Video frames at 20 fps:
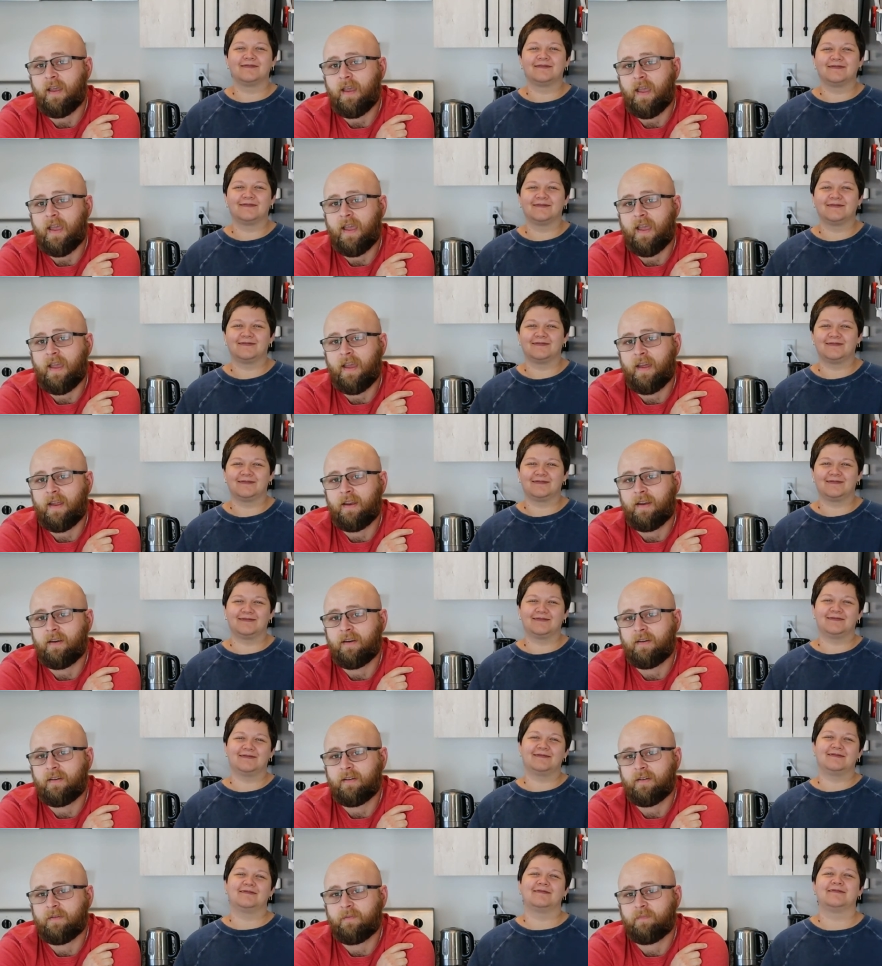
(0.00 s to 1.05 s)

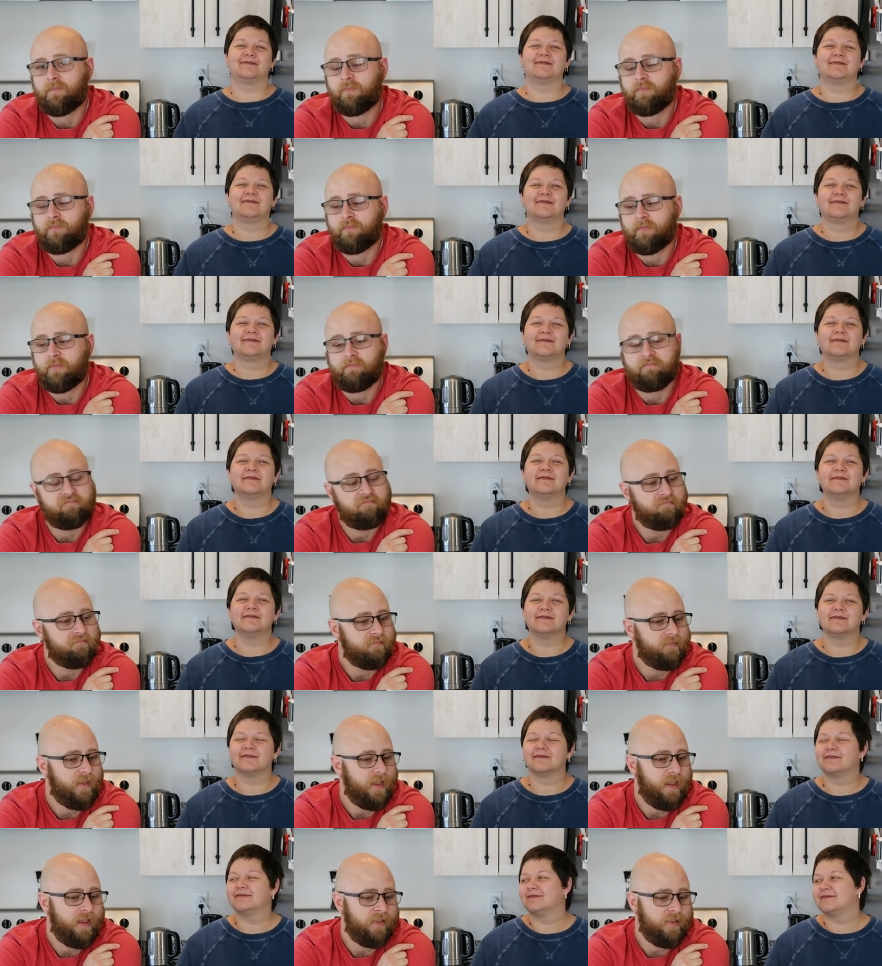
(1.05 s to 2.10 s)
Speaker 1: And
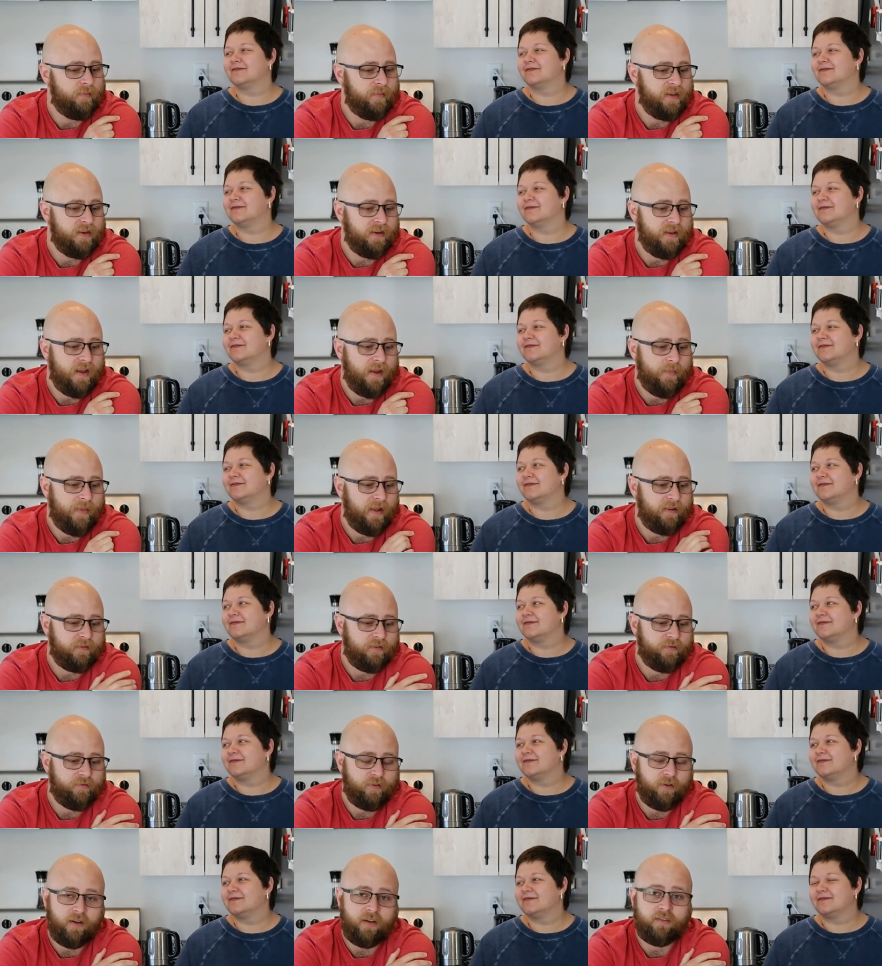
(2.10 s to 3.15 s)
in the meantime, that's it
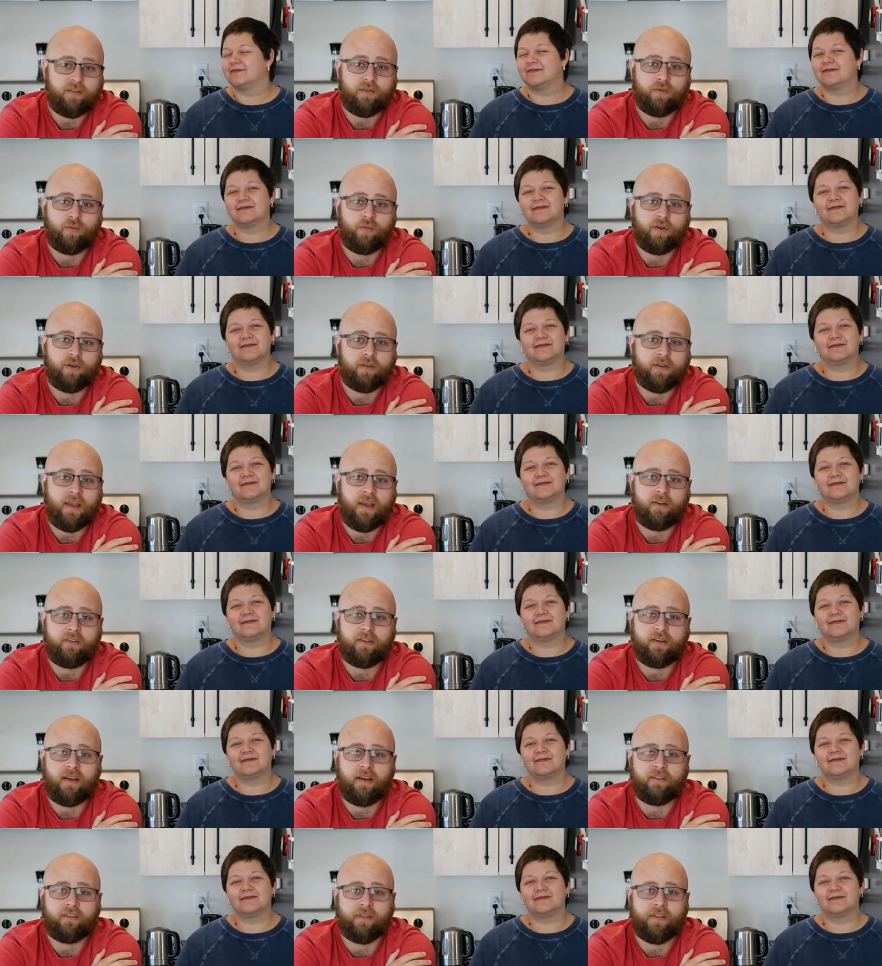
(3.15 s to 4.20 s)
for us. We'll catch you
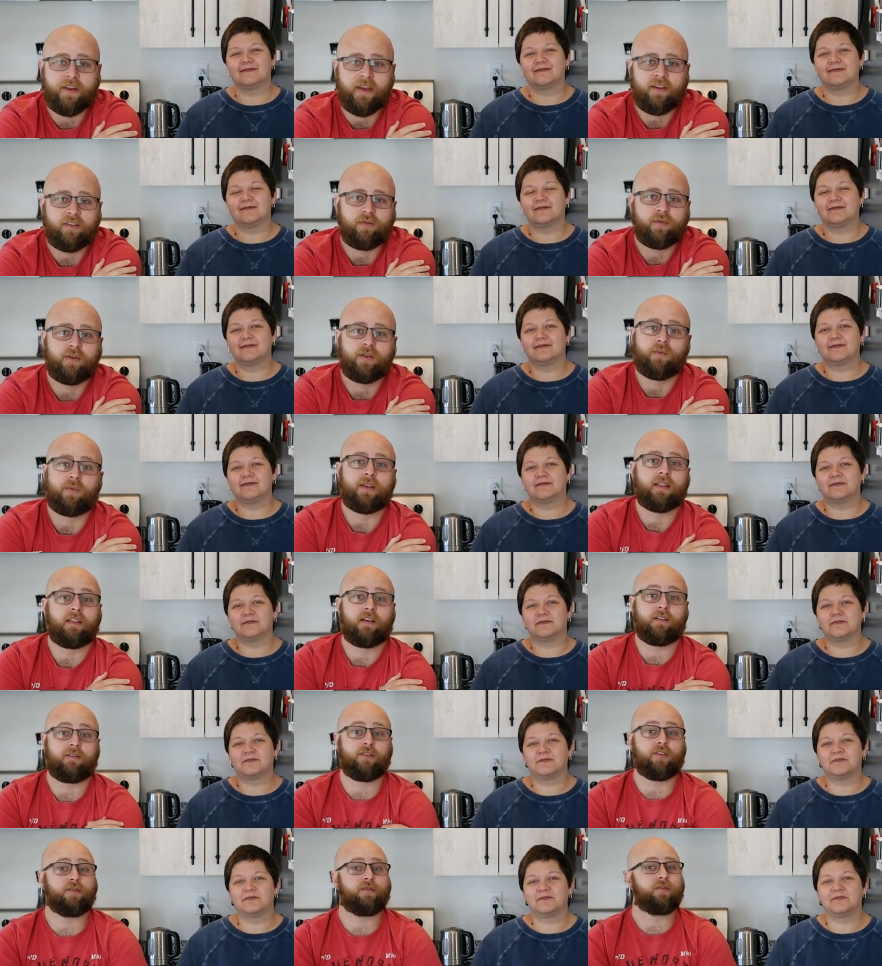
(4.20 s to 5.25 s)
guys on the next one. We
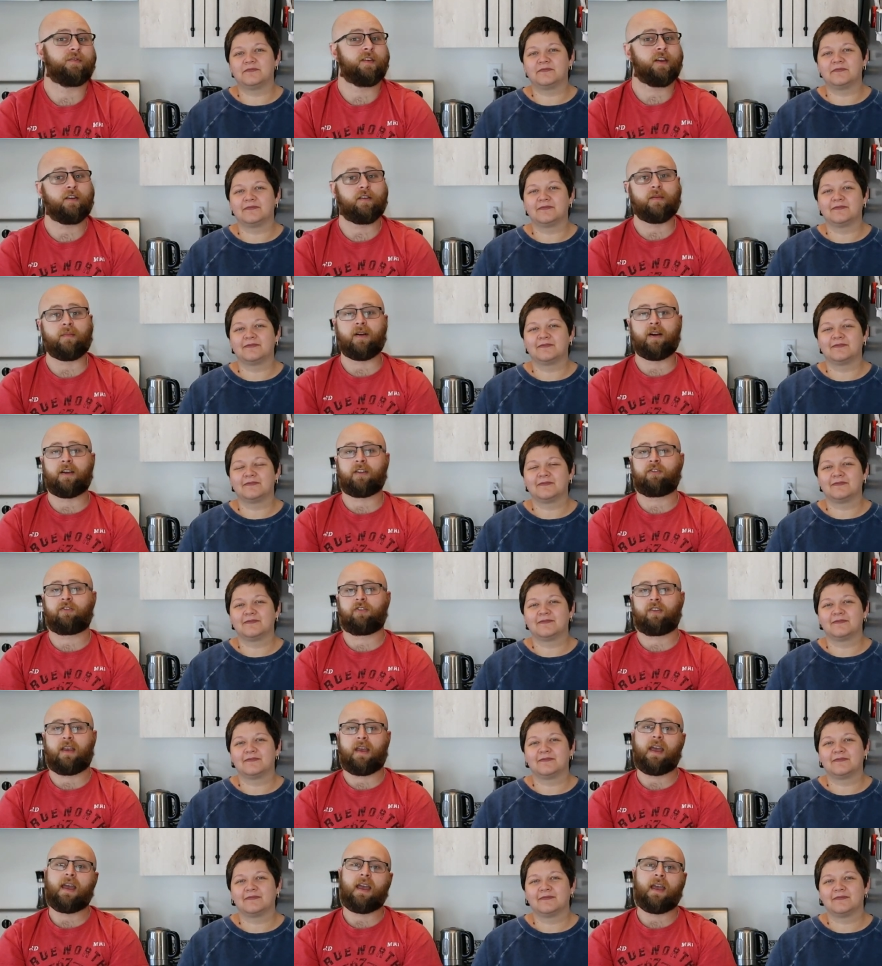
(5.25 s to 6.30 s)
love you very much.
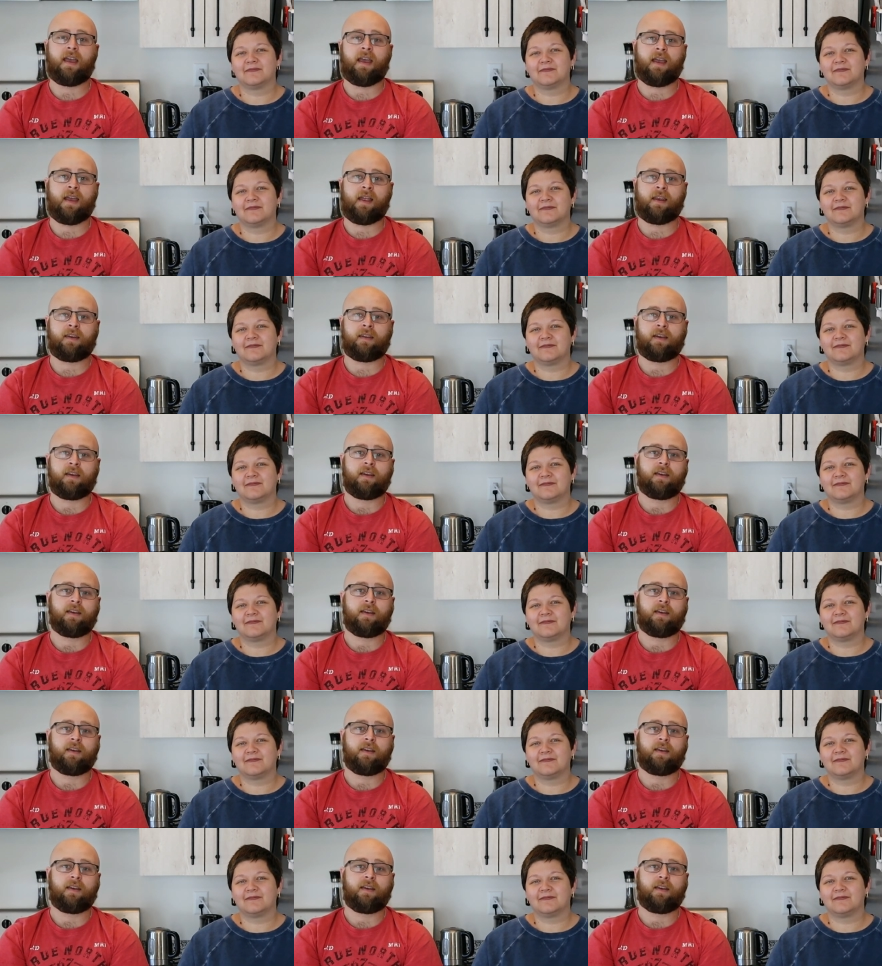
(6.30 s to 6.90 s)
And